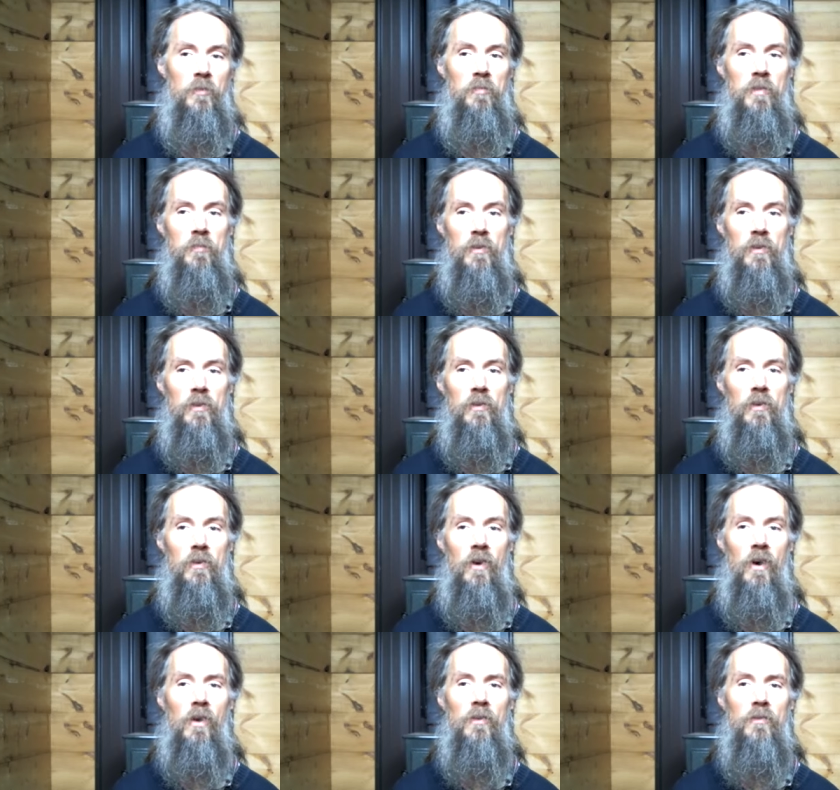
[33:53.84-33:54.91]
remember
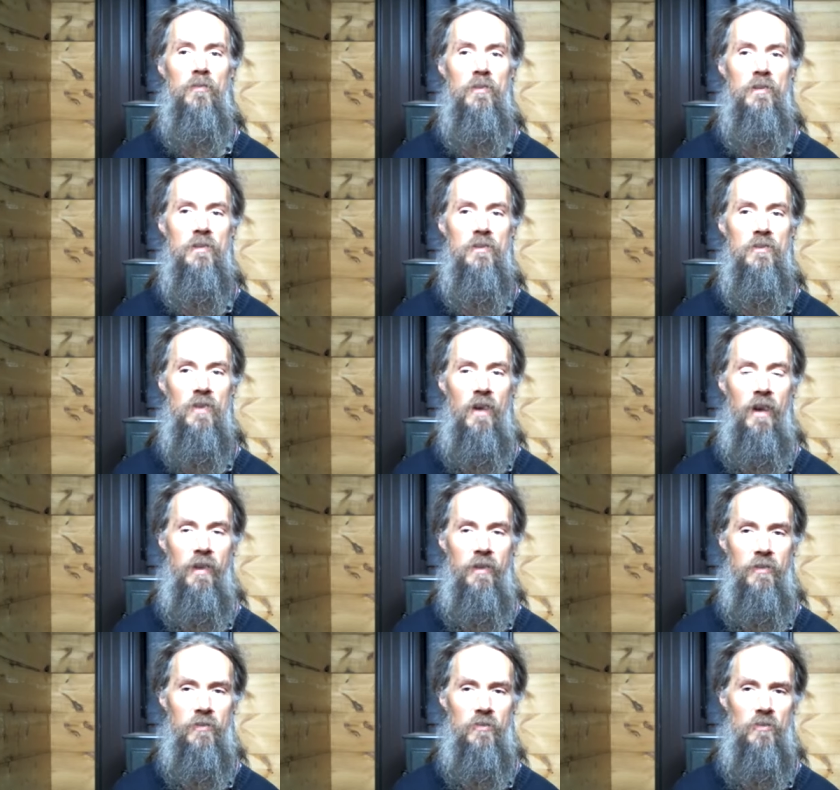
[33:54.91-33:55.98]
all of the
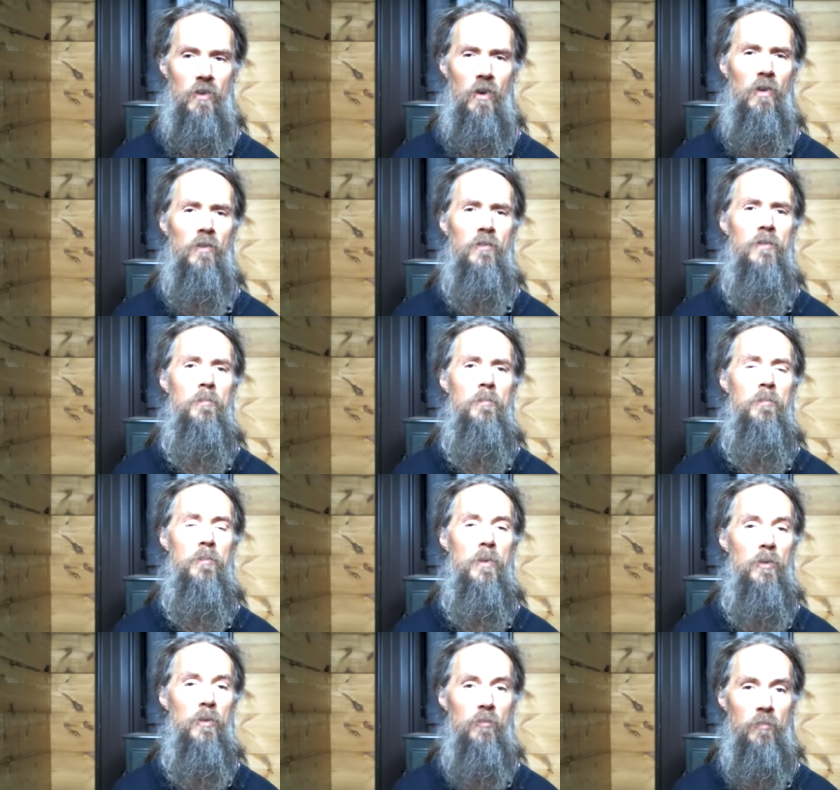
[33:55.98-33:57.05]
desires all of the
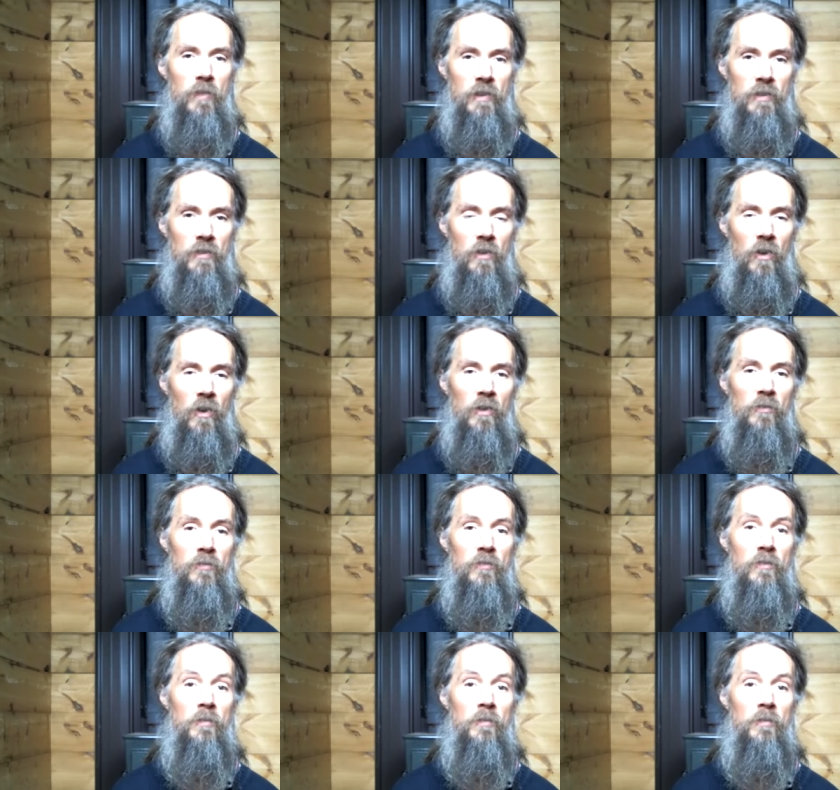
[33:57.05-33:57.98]
movement all of